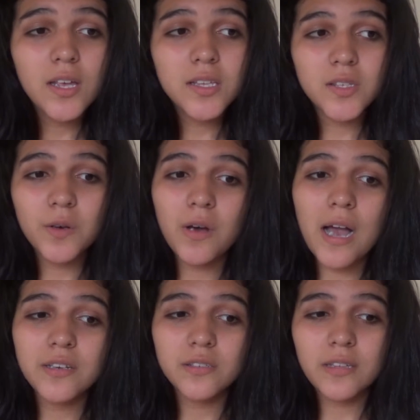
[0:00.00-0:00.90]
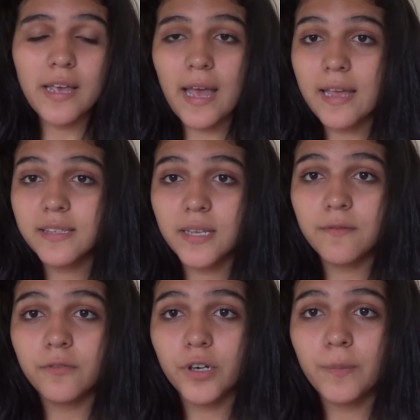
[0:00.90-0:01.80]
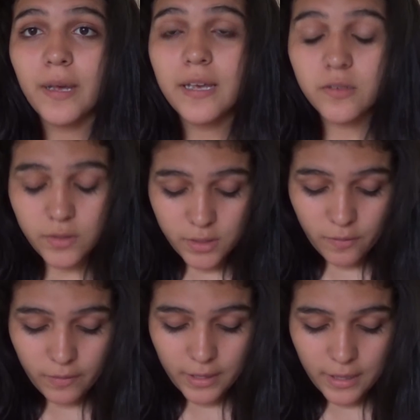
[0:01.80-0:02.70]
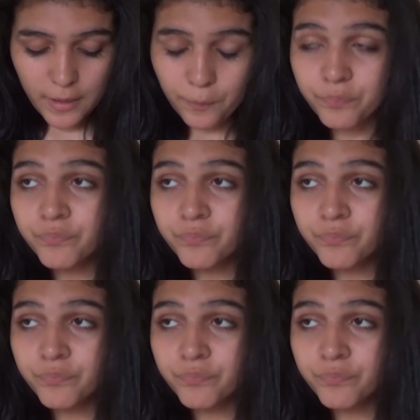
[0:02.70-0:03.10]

so I just like ask him for advice or stuff like that.